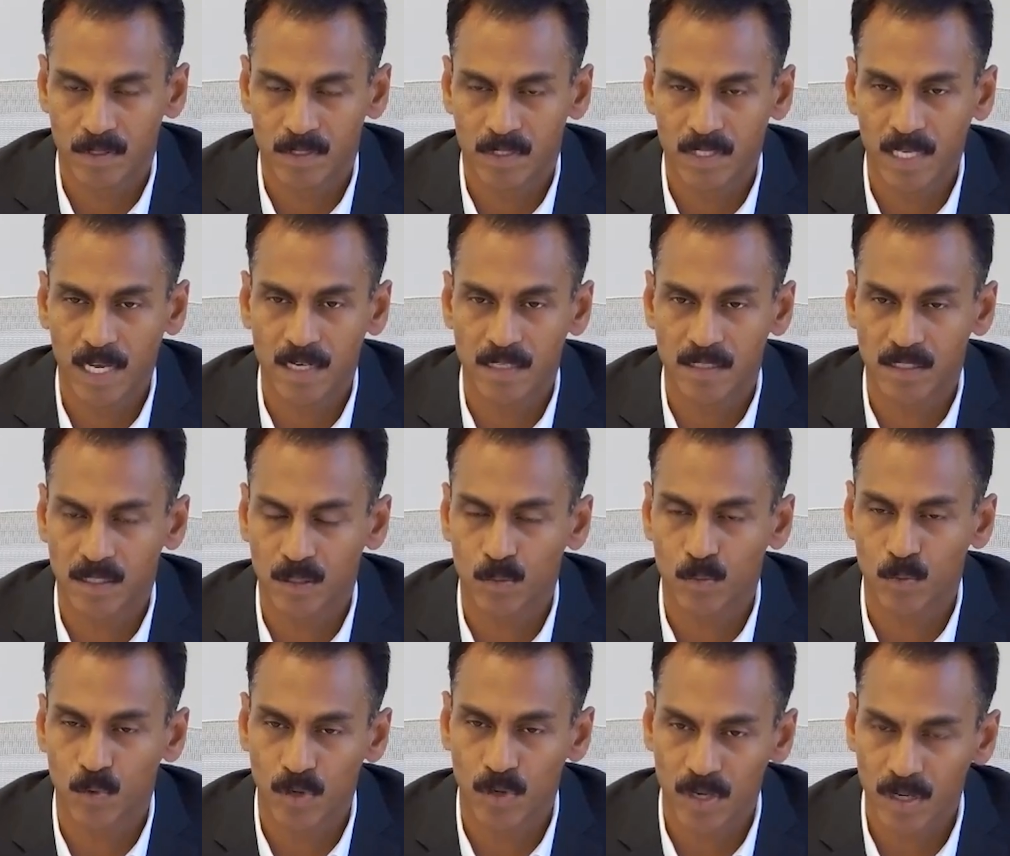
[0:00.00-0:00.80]

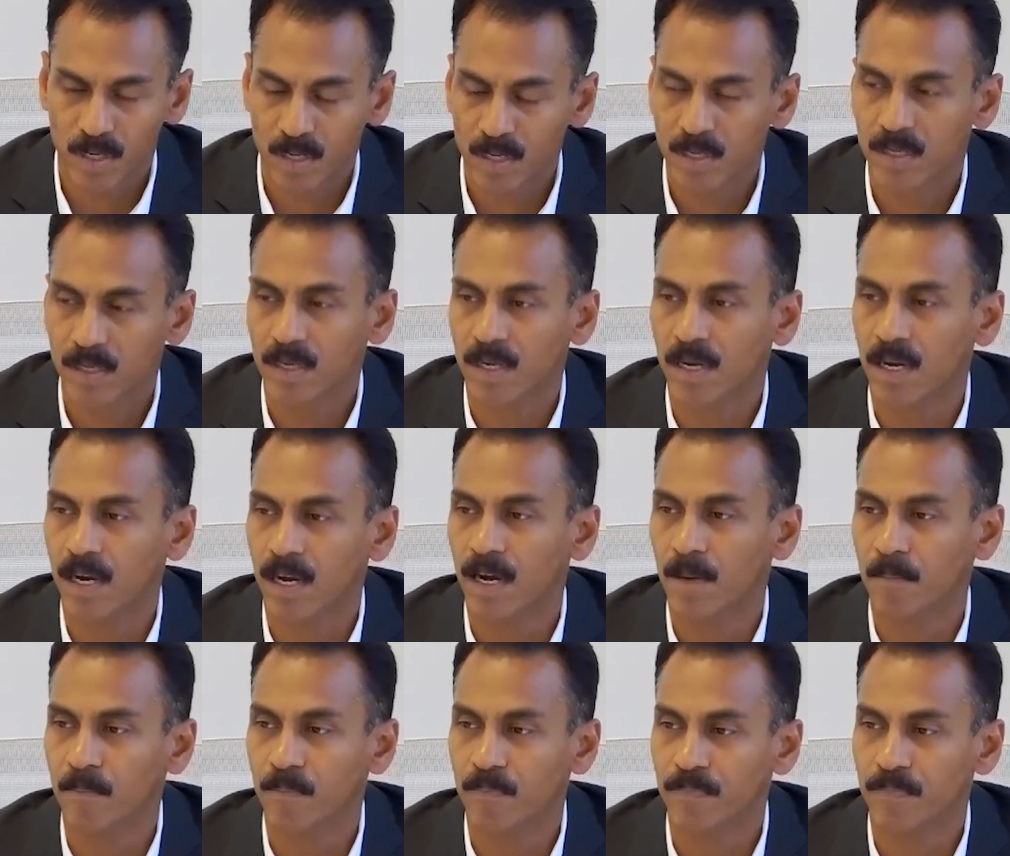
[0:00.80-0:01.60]
Challenging work,
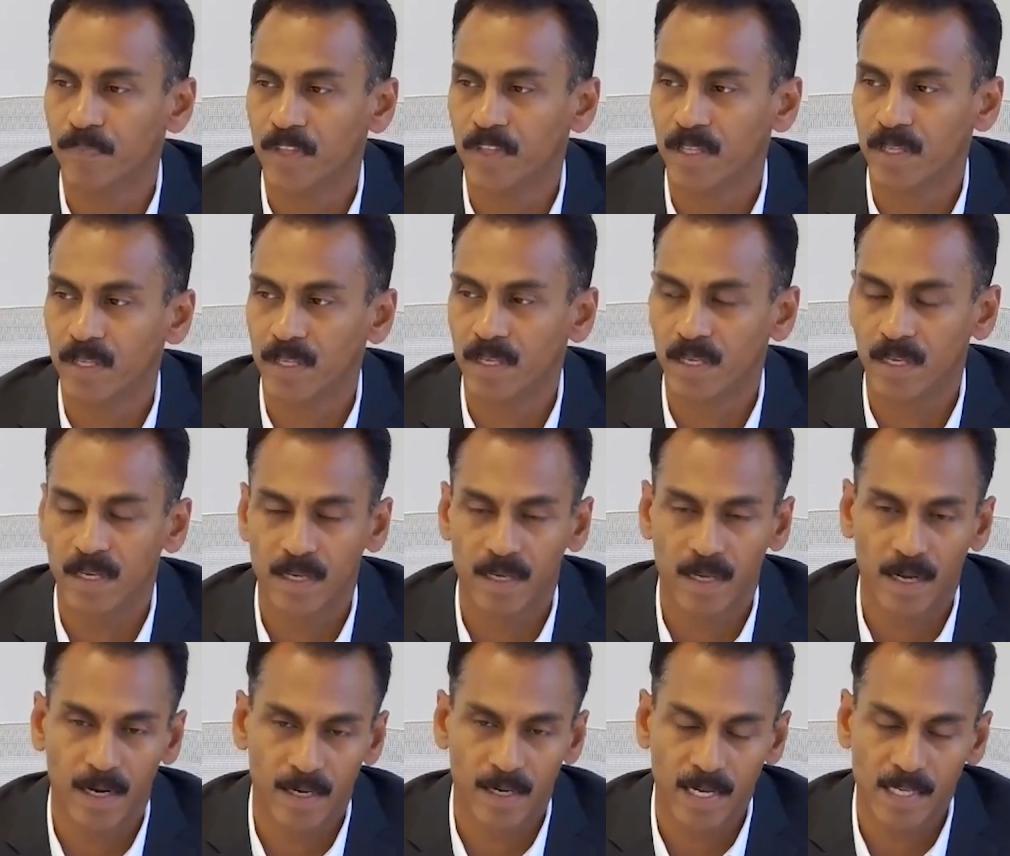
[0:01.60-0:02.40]

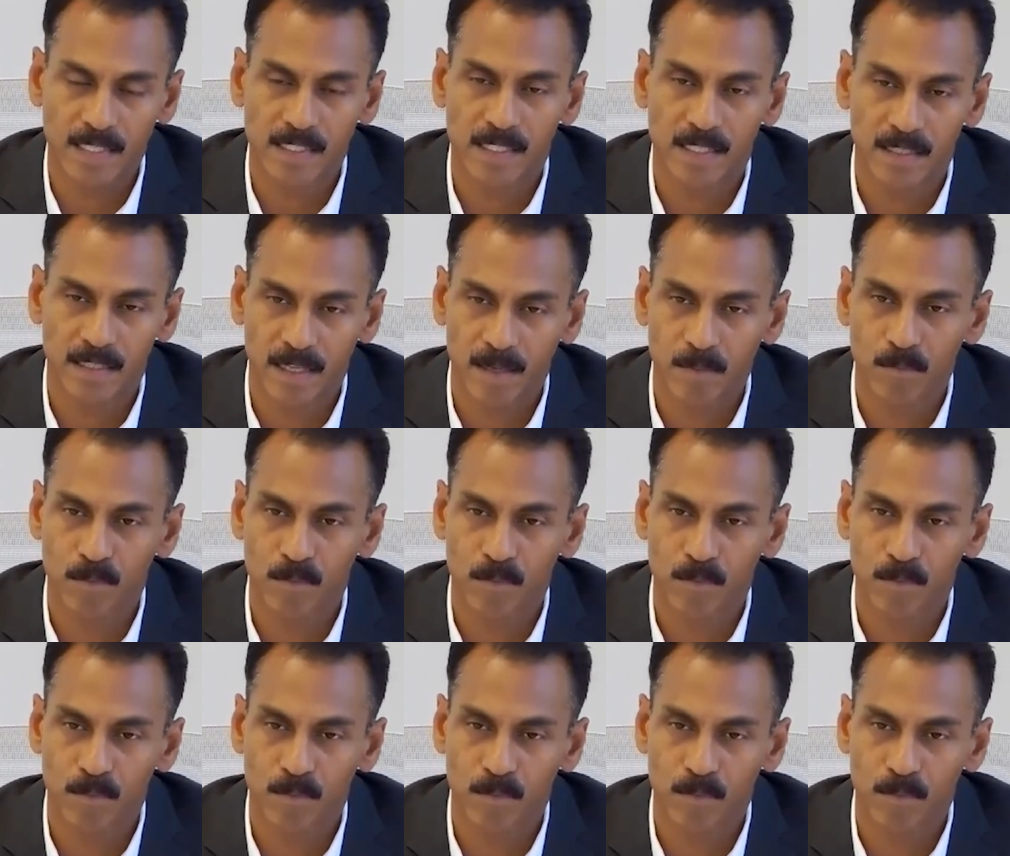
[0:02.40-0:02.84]
attaching